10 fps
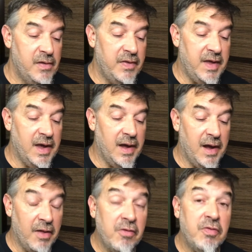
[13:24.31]
The uh,
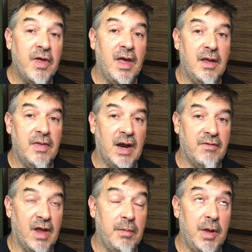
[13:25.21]
other thing that I've
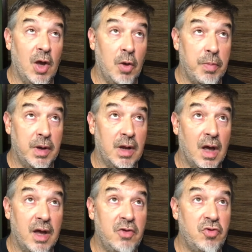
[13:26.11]
got to be open,
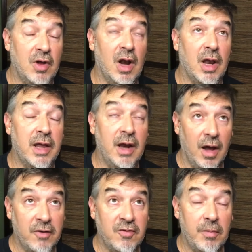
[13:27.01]
kind, gentle, and
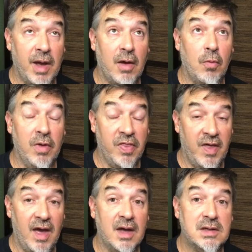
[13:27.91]
honest about with
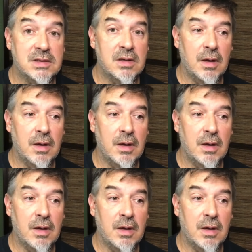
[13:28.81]
that,